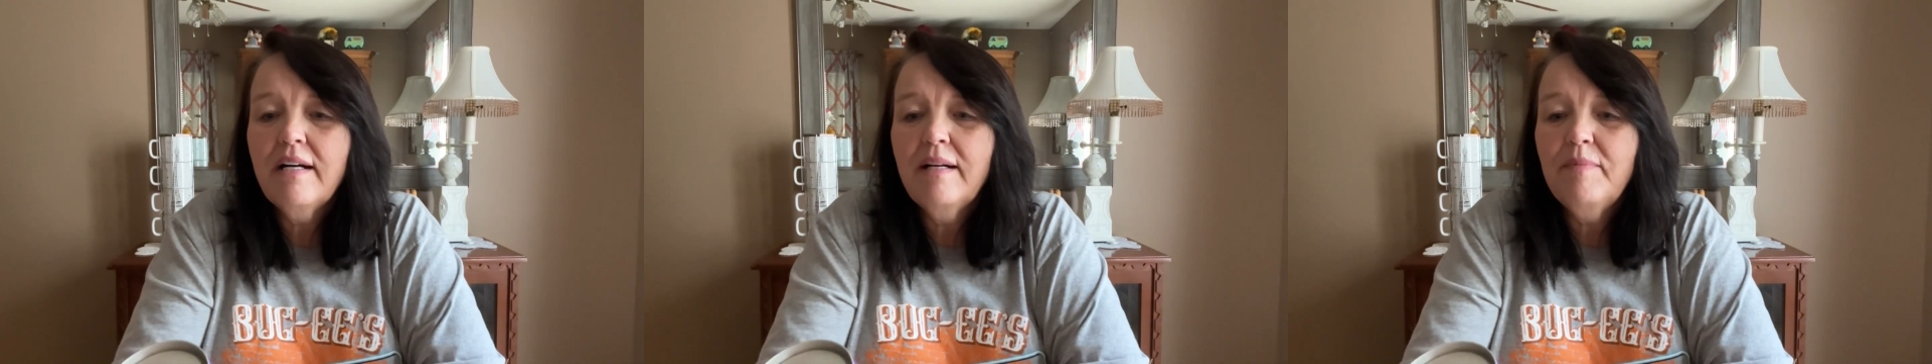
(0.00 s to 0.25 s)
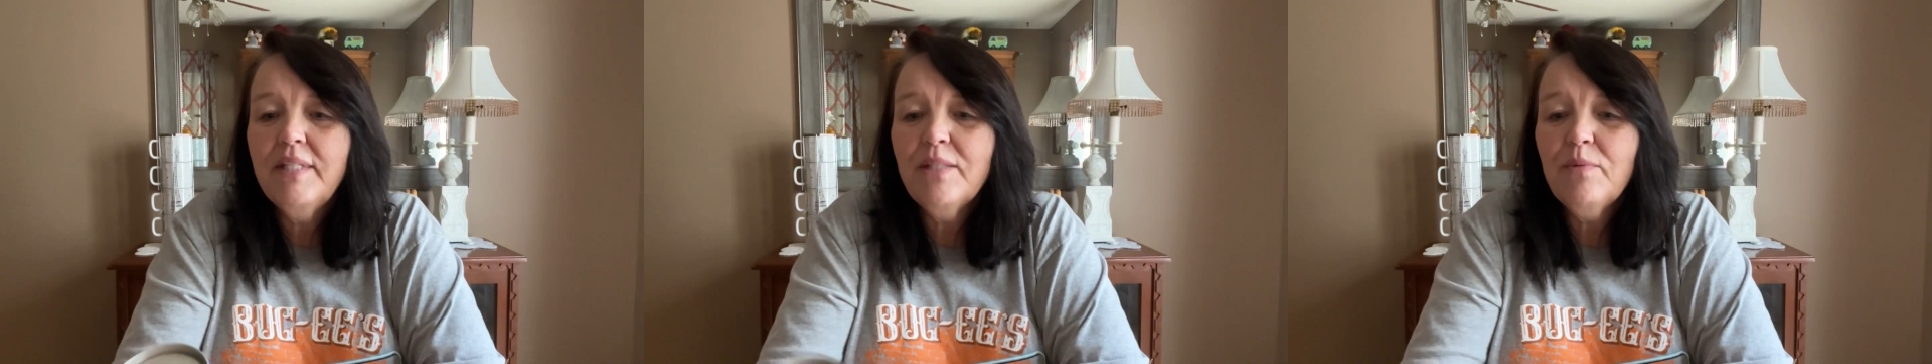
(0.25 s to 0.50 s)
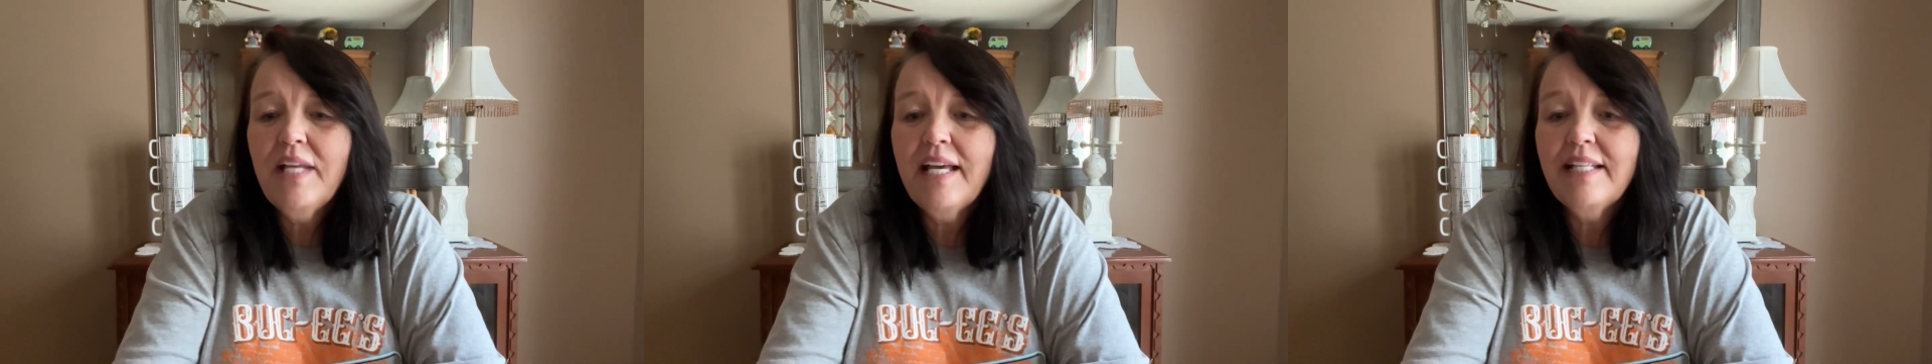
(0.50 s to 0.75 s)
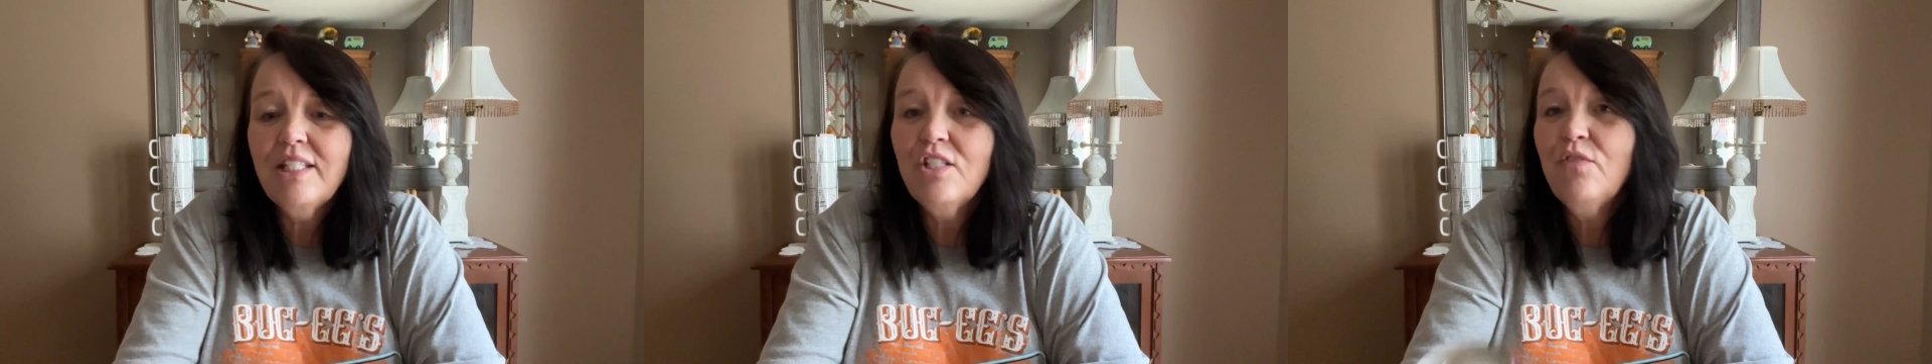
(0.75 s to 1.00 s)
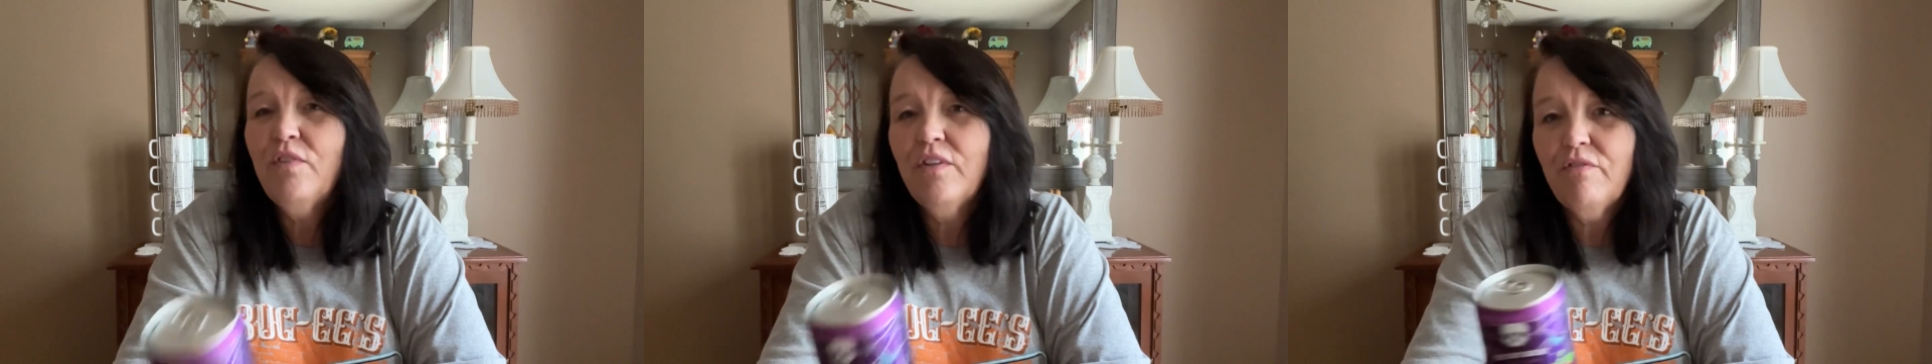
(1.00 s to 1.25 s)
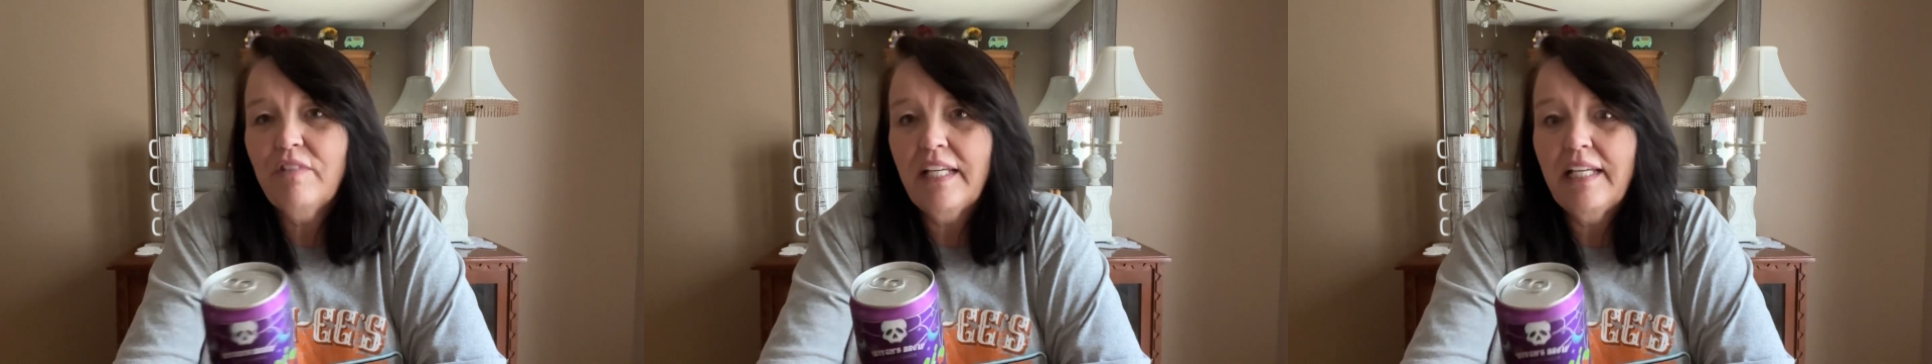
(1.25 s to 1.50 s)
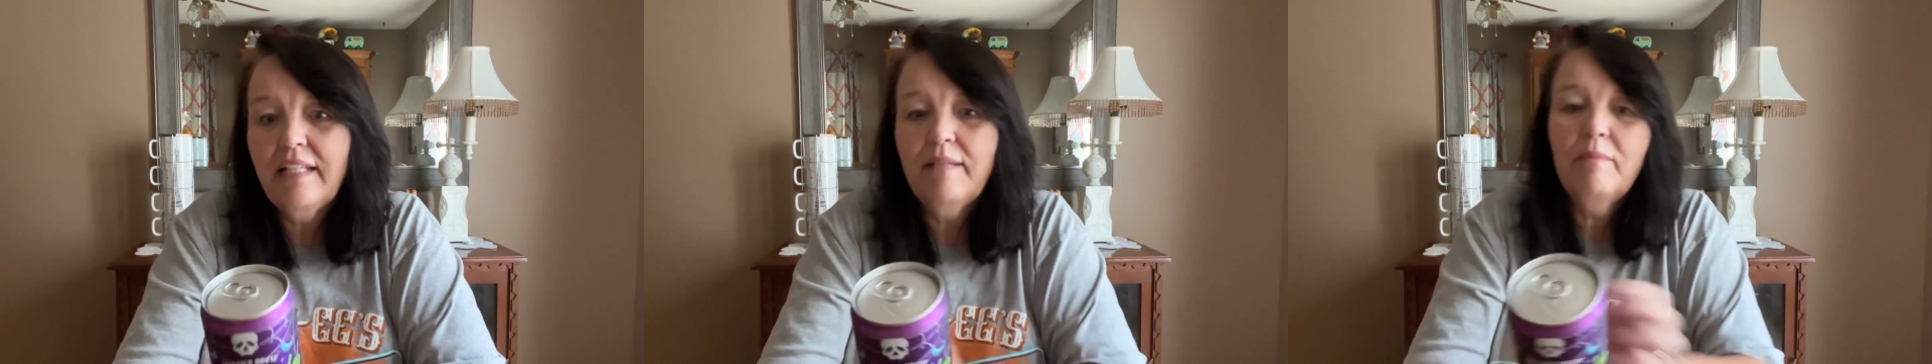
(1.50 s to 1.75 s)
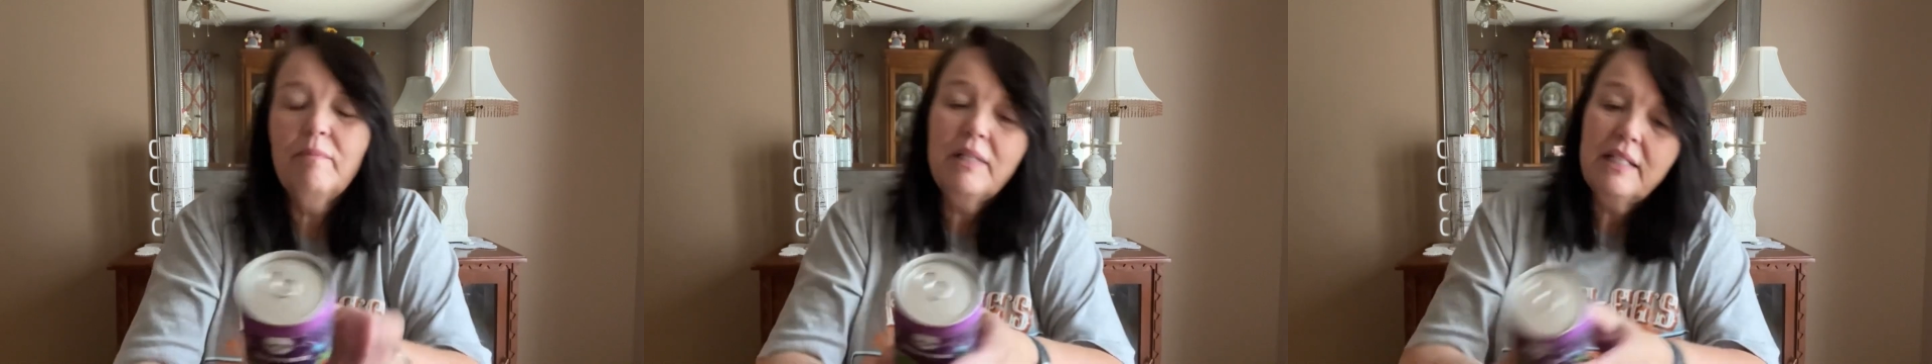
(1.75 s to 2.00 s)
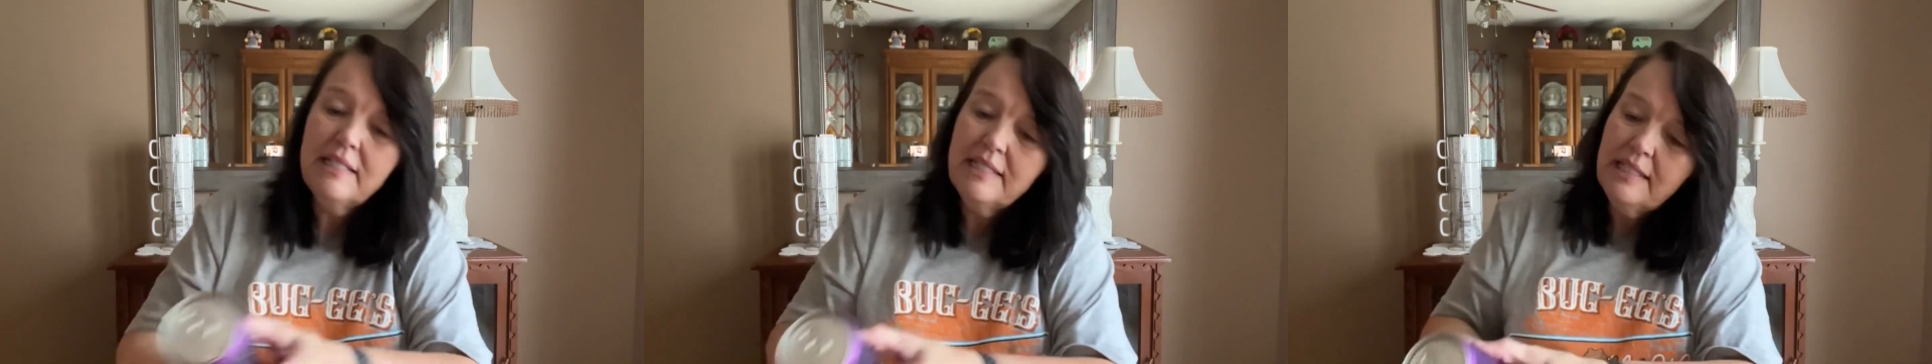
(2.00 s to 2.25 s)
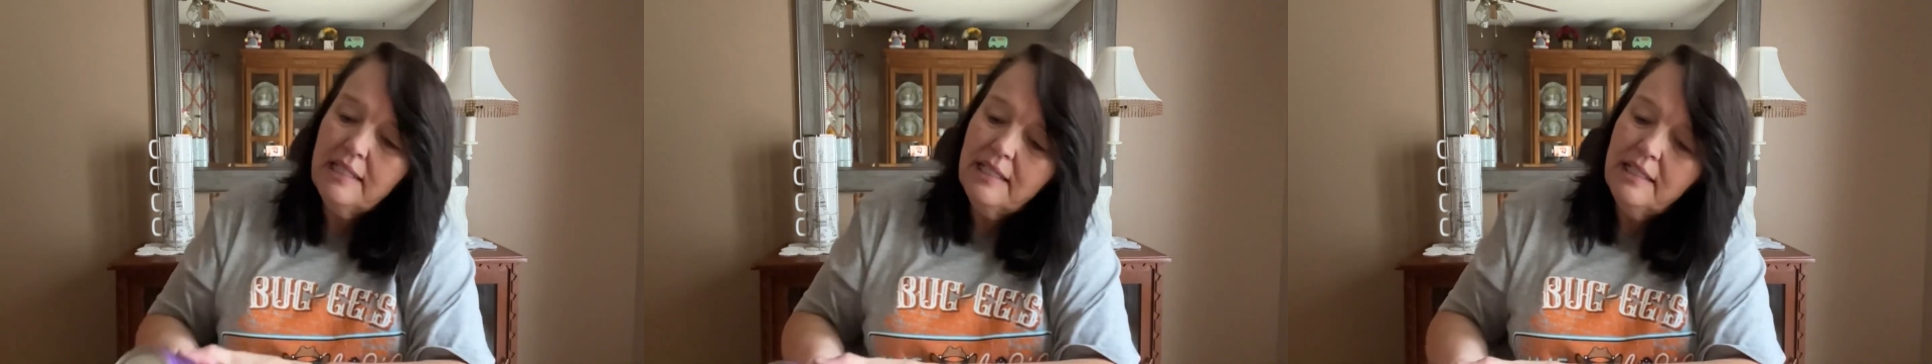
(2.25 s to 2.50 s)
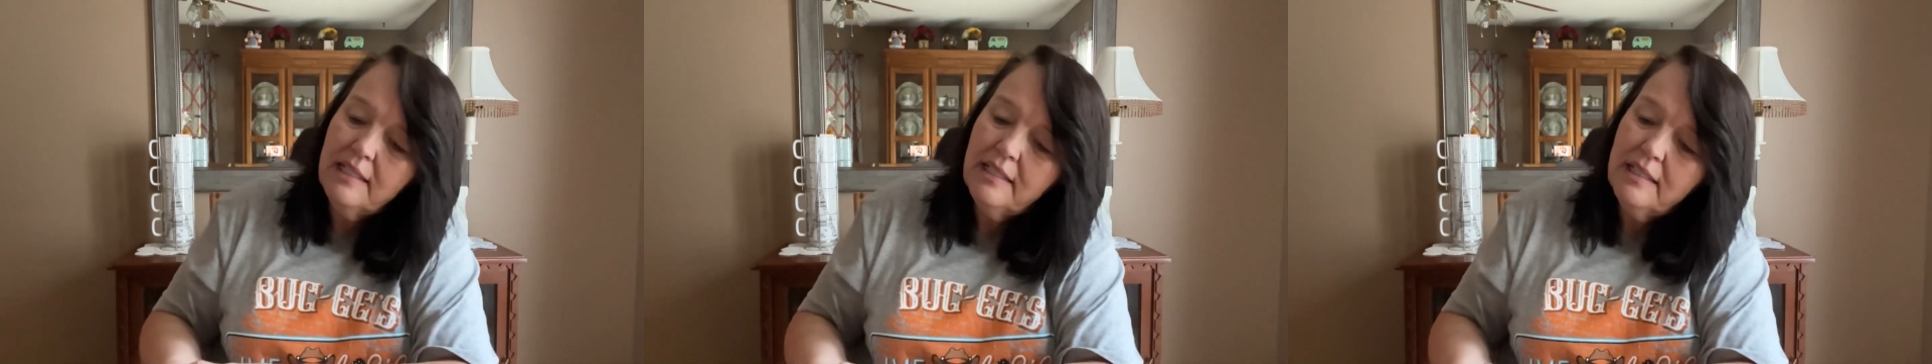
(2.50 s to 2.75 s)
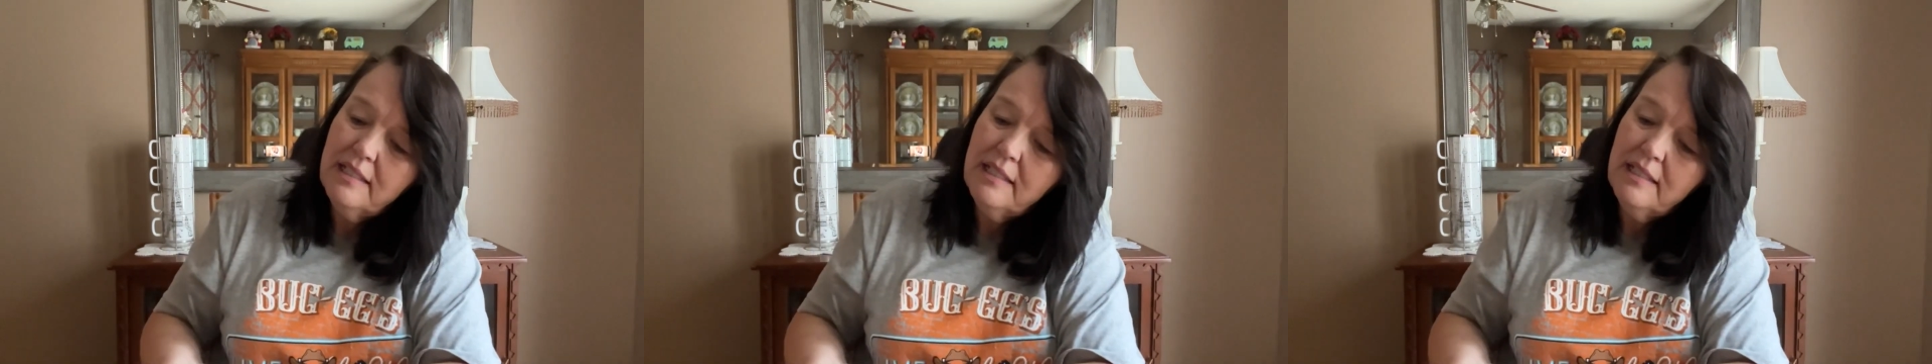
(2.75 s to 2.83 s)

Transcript: This one has just 15, but let's see.